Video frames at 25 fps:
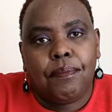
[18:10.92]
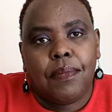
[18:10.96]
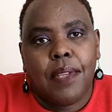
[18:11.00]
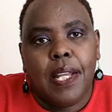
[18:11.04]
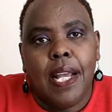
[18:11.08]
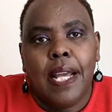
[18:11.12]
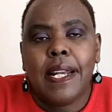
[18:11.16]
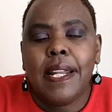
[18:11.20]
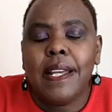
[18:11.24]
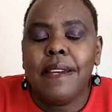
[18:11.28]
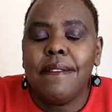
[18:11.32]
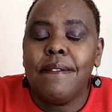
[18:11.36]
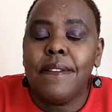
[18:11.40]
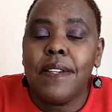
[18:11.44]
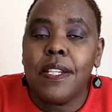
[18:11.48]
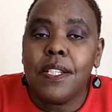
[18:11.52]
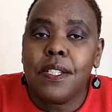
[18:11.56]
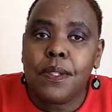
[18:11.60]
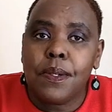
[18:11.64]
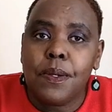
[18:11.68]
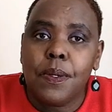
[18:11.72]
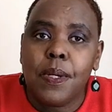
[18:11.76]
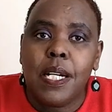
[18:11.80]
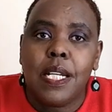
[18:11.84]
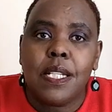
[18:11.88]
And every
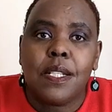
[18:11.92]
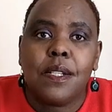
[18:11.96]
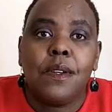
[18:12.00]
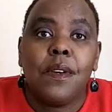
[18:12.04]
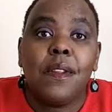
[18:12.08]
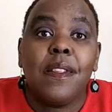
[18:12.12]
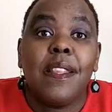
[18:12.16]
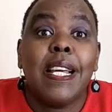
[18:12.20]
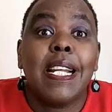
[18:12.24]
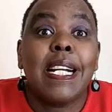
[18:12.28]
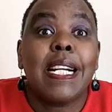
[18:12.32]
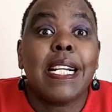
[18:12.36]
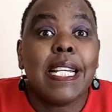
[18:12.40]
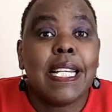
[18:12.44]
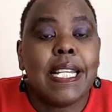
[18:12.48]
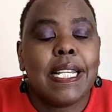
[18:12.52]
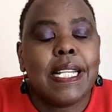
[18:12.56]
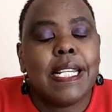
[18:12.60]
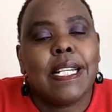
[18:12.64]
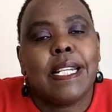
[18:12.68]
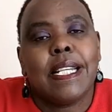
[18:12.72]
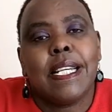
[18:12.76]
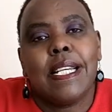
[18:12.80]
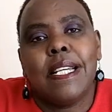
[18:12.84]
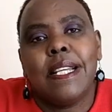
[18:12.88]
school has got the
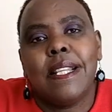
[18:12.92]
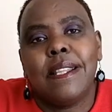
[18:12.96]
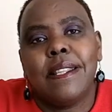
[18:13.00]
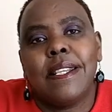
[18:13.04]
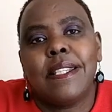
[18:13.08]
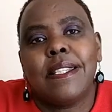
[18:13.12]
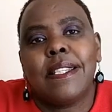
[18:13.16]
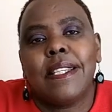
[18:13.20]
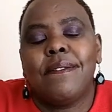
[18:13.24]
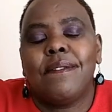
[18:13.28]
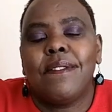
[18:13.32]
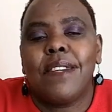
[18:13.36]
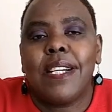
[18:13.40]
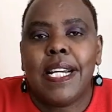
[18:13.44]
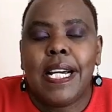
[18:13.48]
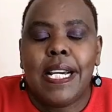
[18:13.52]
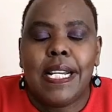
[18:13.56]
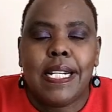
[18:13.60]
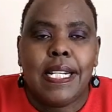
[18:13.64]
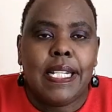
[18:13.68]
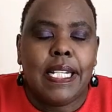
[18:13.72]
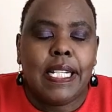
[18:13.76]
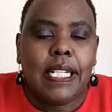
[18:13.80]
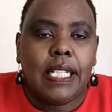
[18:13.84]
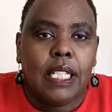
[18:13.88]
lead in the
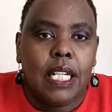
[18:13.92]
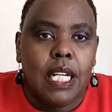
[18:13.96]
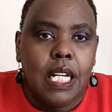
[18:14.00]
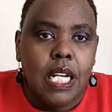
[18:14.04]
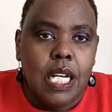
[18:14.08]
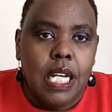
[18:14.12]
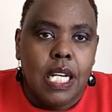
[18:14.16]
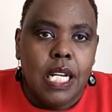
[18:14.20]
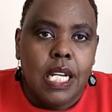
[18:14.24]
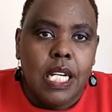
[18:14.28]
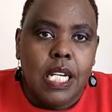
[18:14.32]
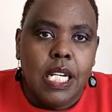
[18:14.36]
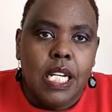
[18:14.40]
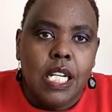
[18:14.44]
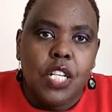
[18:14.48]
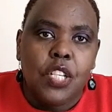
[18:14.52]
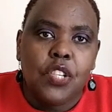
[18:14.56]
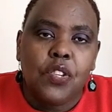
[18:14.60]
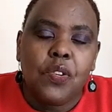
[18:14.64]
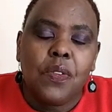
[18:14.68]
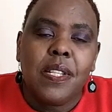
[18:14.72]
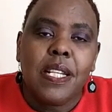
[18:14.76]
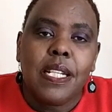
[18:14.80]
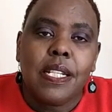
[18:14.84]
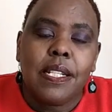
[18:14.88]
safeguarding.
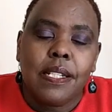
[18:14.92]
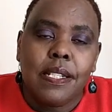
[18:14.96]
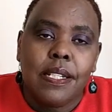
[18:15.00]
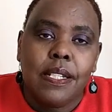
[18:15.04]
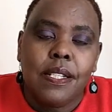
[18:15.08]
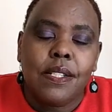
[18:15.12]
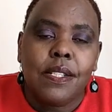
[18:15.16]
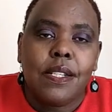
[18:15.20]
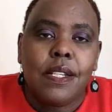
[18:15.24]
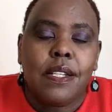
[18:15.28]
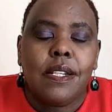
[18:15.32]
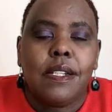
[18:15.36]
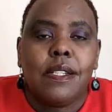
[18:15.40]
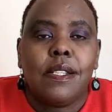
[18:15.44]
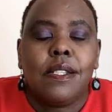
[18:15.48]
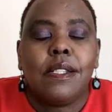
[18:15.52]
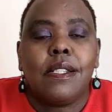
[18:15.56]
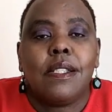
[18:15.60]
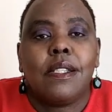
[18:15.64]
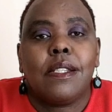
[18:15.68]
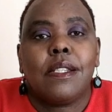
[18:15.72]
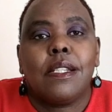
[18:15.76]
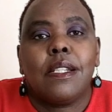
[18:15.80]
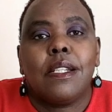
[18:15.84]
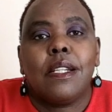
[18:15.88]
So the
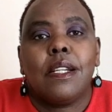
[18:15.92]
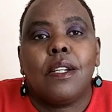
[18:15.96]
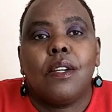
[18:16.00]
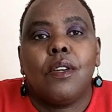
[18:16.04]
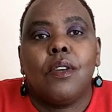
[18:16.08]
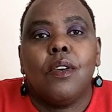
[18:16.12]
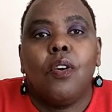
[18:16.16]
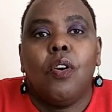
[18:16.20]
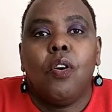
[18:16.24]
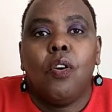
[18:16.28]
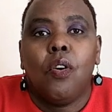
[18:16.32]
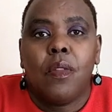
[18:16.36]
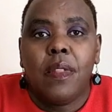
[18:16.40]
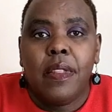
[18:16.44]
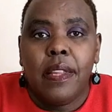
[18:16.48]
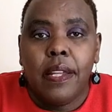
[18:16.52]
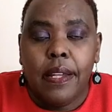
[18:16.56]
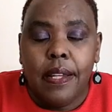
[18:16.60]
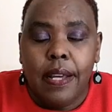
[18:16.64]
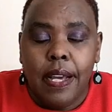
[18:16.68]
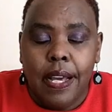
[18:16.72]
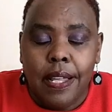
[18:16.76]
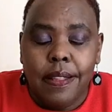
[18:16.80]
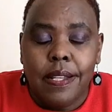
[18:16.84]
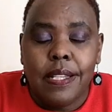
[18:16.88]
teachers or the
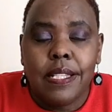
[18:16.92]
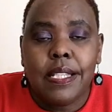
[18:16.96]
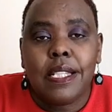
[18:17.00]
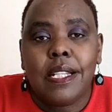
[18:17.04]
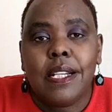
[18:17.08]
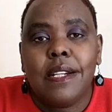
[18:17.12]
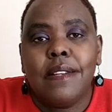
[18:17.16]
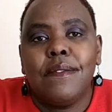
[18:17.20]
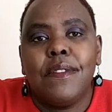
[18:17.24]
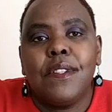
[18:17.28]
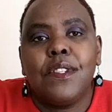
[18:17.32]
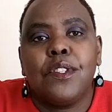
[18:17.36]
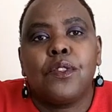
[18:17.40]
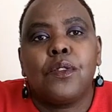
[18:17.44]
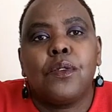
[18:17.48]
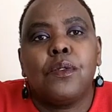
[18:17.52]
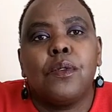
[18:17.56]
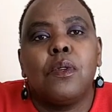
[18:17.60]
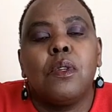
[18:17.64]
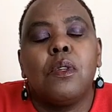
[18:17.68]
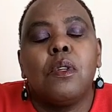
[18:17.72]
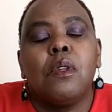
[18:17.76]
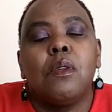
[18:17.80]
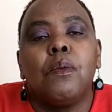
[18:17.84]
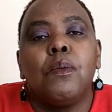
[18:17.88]
other staff in
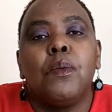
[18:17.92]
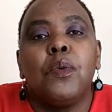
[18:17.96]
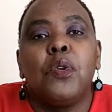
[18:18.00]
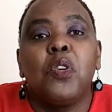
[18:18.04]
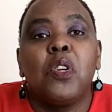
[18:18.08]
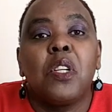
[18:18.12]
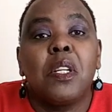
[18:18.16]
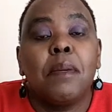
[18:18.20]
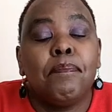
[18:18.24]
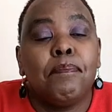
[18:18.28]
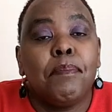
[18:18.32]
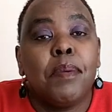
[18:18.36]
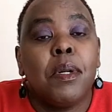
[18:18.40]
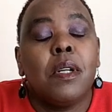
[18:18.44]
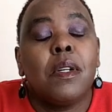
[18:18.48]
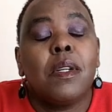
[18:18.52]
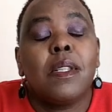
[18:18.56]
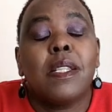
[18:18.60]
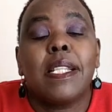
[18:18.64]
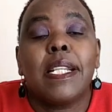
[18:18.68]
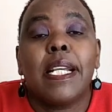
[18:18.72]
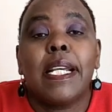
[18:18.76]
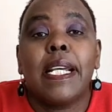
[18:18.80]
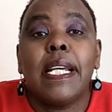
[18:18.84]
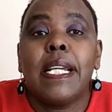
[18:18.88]
school will report
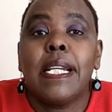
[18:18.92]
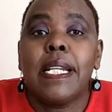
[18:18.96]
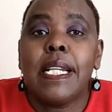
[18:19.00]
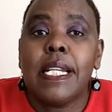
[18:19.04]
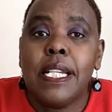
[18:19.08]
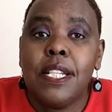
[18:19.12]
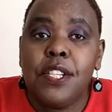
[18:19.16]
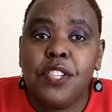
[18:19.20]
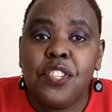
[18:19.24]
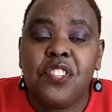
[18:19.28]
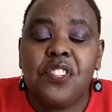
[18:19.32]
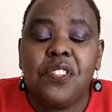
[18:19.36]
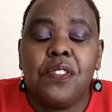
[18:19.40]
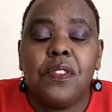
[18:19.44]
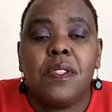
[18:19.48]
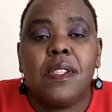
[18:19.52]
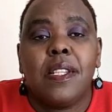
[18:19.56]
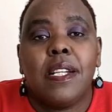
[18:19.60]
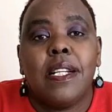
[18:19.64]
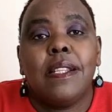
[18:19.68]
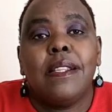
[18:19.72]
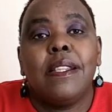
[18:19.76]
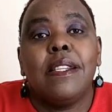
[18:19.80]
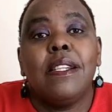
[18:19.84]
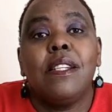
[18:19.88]
any issues
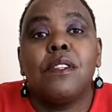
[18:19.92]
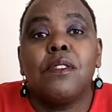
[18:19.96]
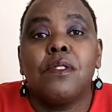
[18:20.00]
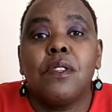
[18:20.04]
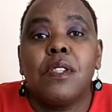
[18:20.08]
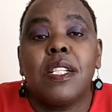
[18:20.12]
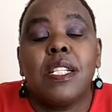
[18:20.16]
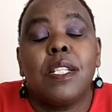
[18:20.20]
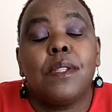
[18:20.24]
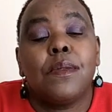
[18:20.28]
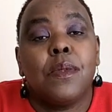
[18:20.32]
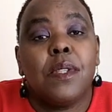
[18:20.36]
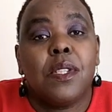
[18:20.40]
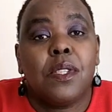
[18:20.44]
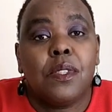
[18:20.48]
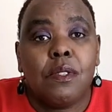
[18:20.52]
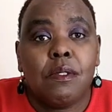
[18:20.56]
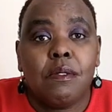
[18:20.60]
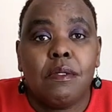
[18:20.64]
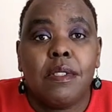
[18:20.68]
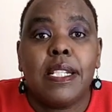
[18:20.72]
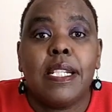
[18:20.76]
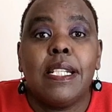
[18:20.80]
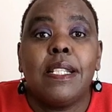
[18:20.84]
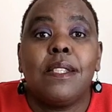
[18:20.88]
that they notice with
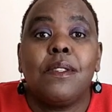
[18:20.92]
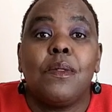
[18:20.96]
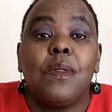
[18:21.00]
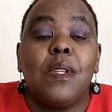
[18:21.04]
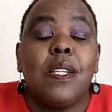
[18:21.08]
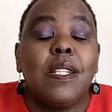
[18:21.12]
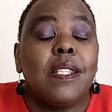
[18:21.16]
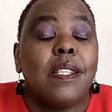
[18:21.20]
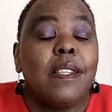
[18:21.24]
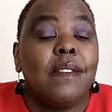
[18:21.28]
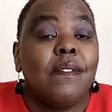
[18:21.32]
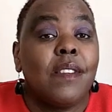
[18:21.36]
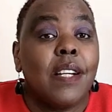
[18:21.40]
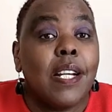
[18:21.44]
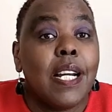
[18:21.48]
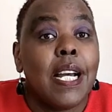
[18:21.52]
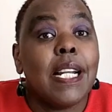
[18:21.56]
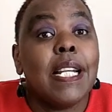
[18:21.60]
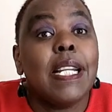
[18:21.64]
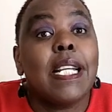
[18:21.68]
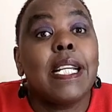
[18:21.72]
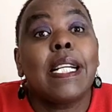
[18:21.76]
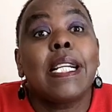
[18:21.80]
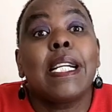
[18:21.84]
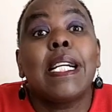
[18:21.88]
students to the
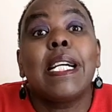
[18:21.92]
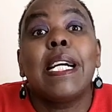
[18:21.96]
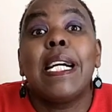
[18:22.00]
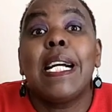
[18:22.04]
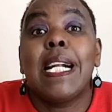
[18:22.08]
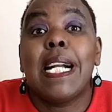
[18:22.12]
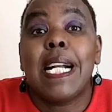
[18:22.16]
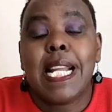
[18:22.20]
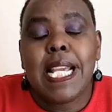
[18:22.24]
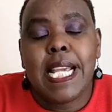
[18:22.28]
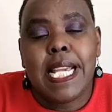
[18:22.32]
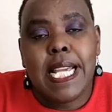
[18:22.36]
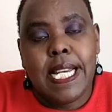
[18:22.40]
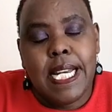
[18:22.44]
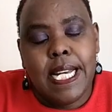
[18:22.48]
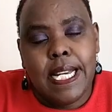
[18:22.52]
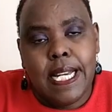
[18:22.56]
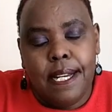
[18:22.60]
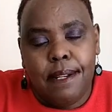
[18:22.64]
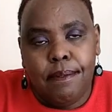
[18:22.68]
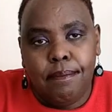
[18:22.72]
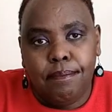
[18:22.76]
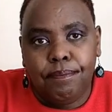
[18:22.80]
safeguarding lead.